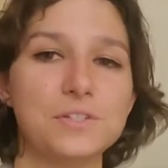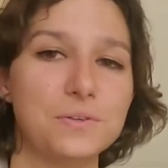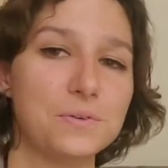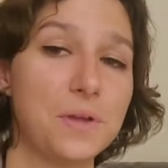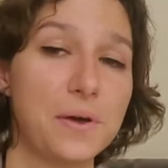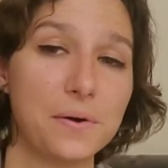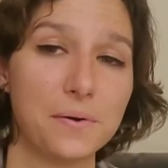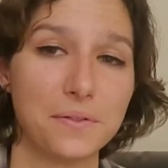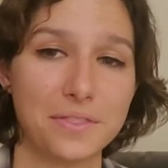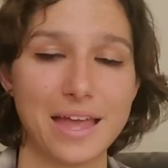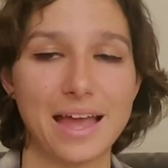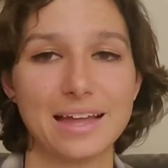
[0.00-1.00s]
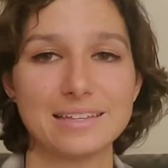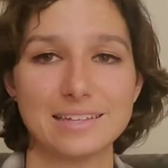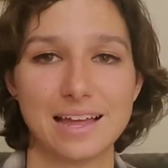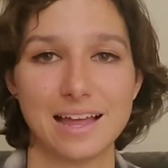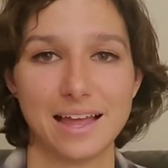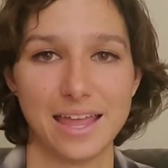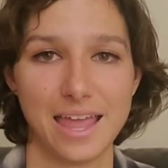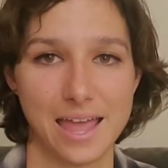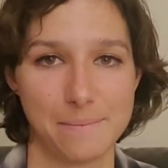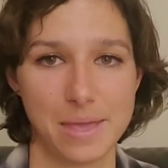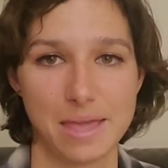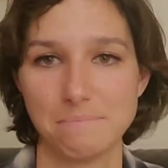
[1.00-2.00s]
you know that I
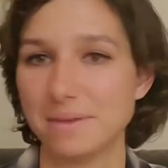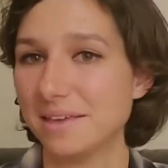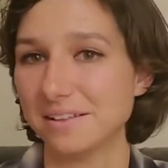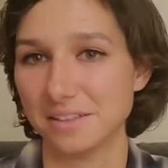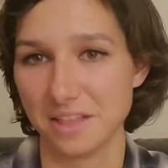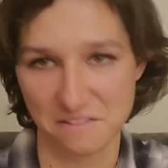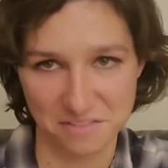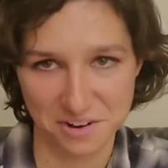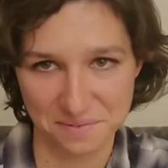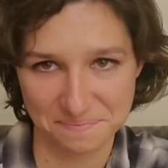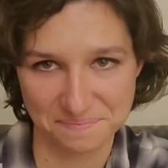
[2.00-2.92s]
am a beagle lover.